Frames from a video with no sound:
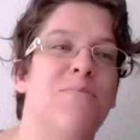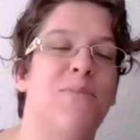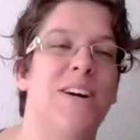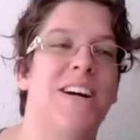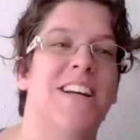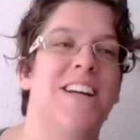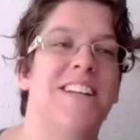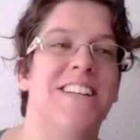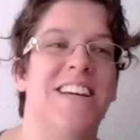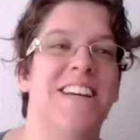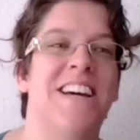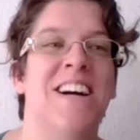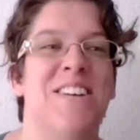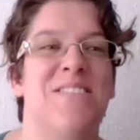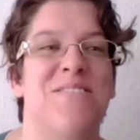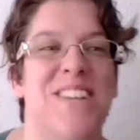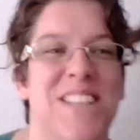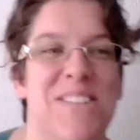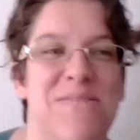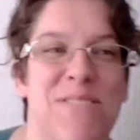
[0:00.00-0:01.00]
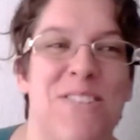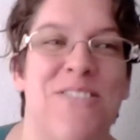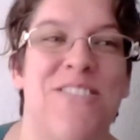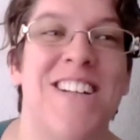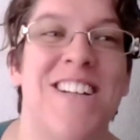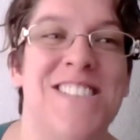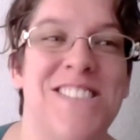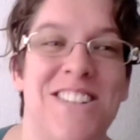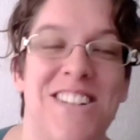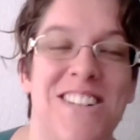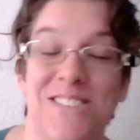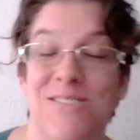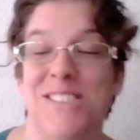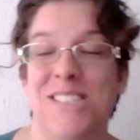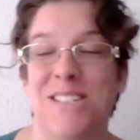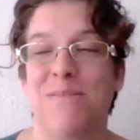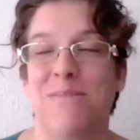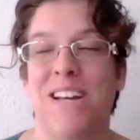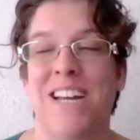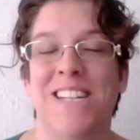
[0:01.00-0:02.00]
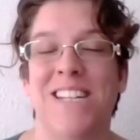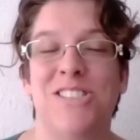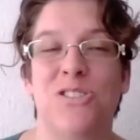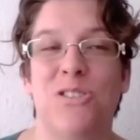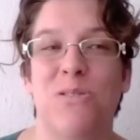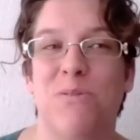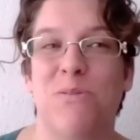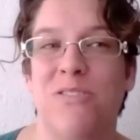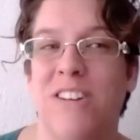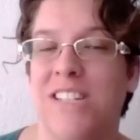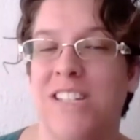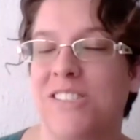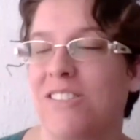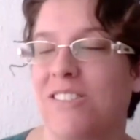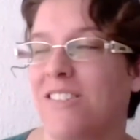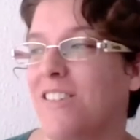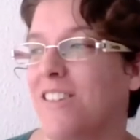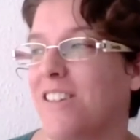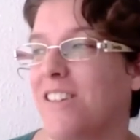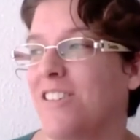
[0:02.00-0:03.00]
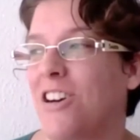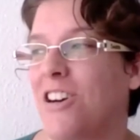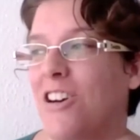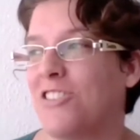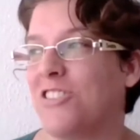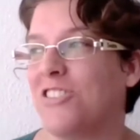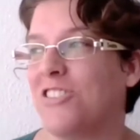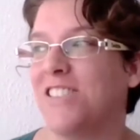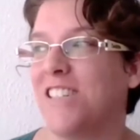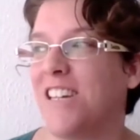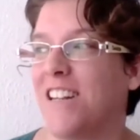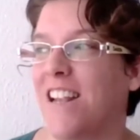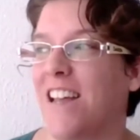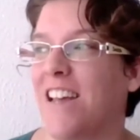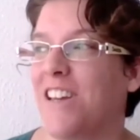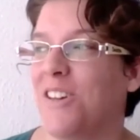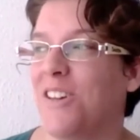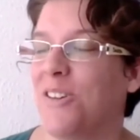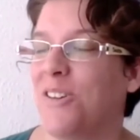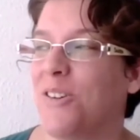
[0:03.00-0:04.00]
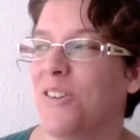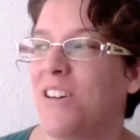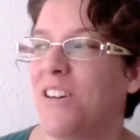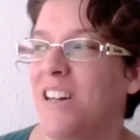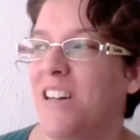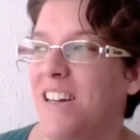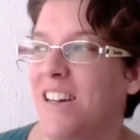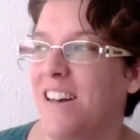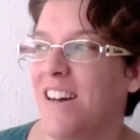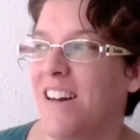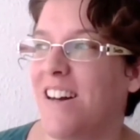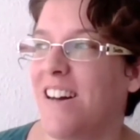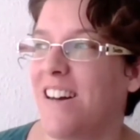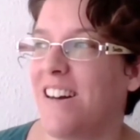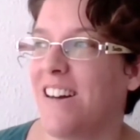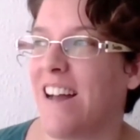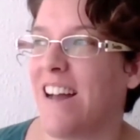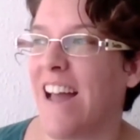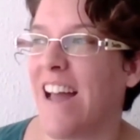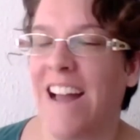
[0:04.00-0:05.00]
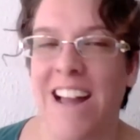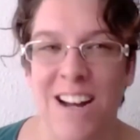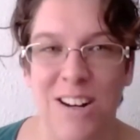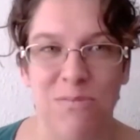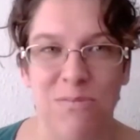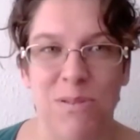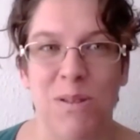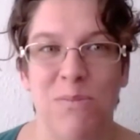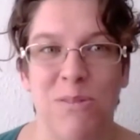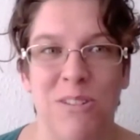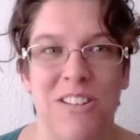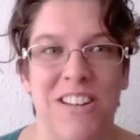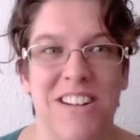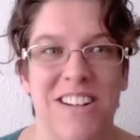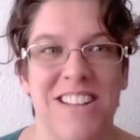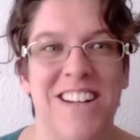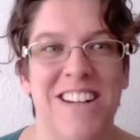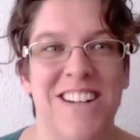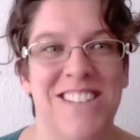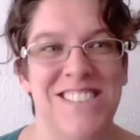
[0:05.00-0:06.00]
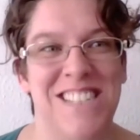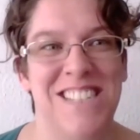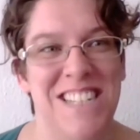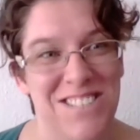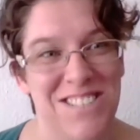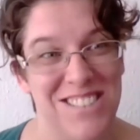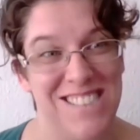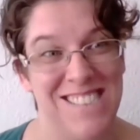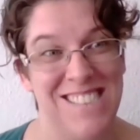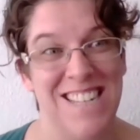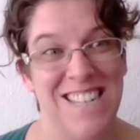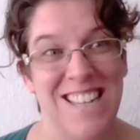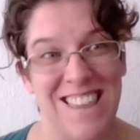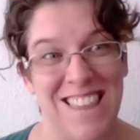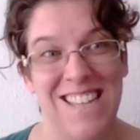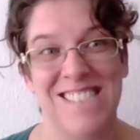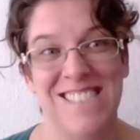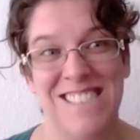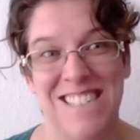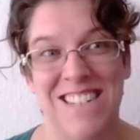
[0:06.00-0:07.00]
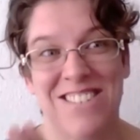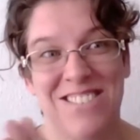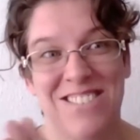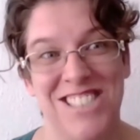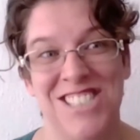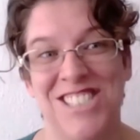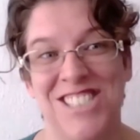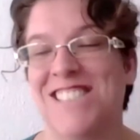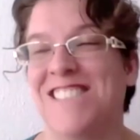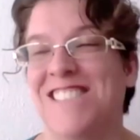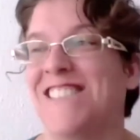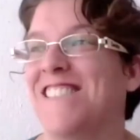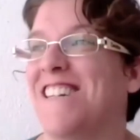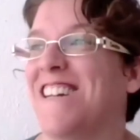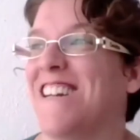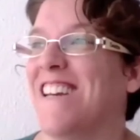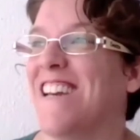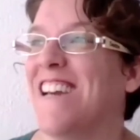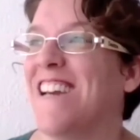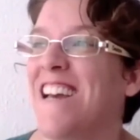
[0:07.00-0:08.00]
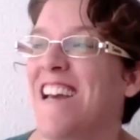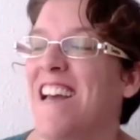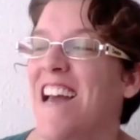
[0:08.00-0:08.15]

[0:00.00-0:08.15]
But the professor, it was a history professor, the doctor said, like, you know, hang out, people. There's interesting things here we should study.